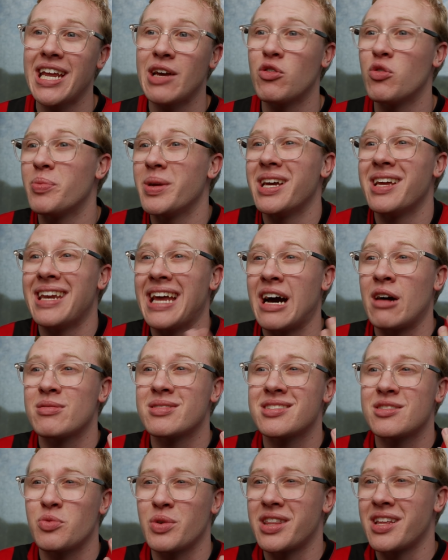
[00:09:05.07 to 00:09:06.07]
It will be
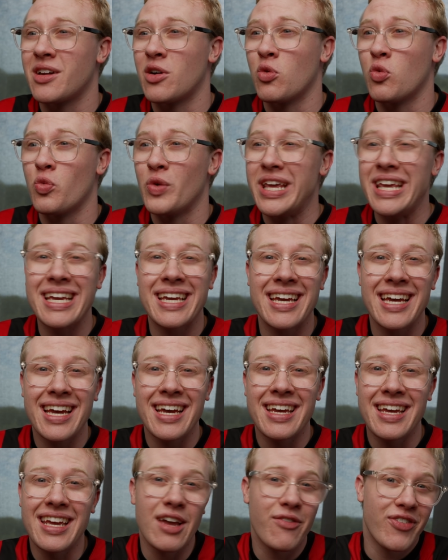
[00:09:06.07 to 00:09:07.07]
announced within a week
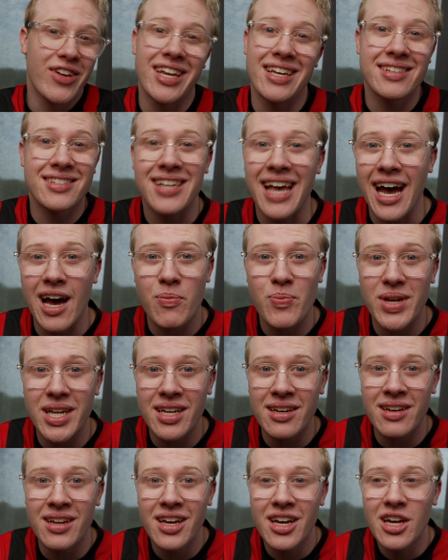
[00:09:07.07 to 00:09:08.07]
if it is
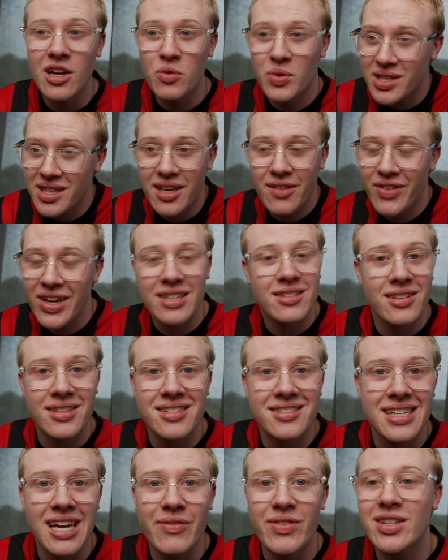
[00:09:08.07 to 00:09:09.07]
happening with the event on the
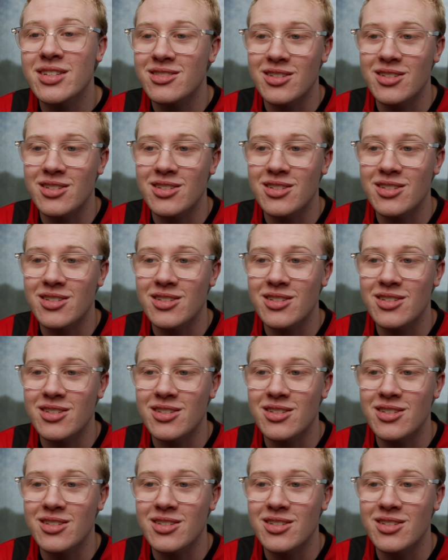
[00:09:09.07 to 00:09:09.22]
7th.